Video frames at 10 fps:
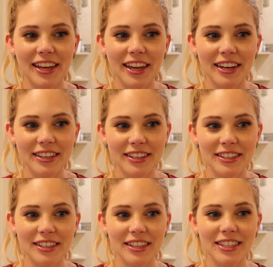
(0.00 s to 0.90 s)
And
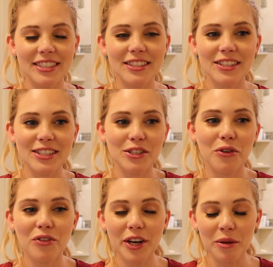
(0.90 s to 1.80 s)
it's, it's so
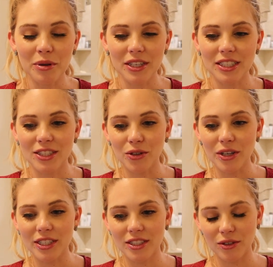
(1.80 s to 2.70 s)
funny because it's so,
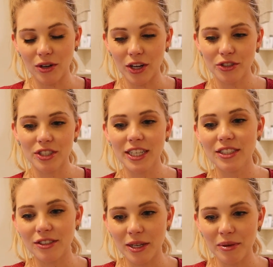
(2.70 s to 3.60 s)
it's so
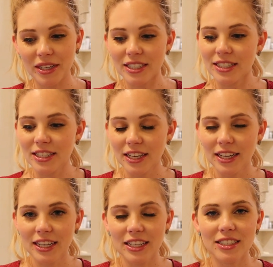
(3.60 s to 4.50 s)
contradictory, because
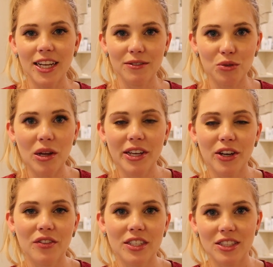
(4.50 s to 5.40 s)
instead of dwelling
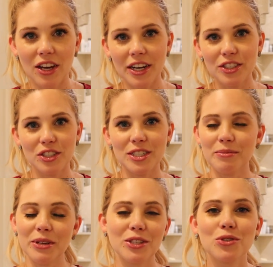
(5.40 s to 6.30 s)
on this thought, I should
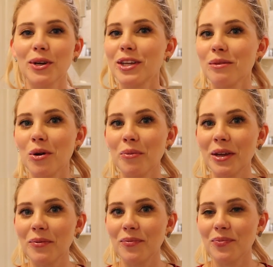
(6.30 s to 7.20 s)
just be enjoying the moment,